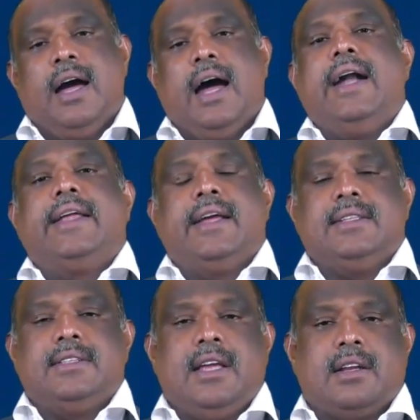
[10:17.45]
and
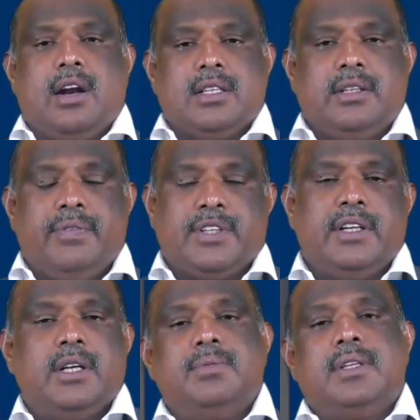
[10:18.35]
hence they are called as
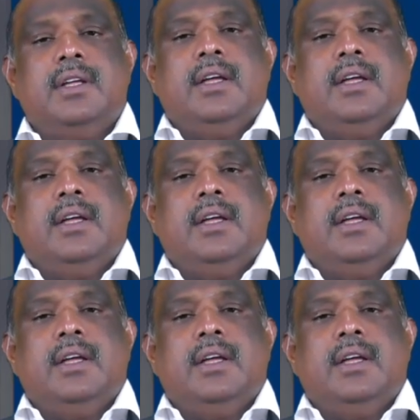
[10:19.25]
diffusion terms.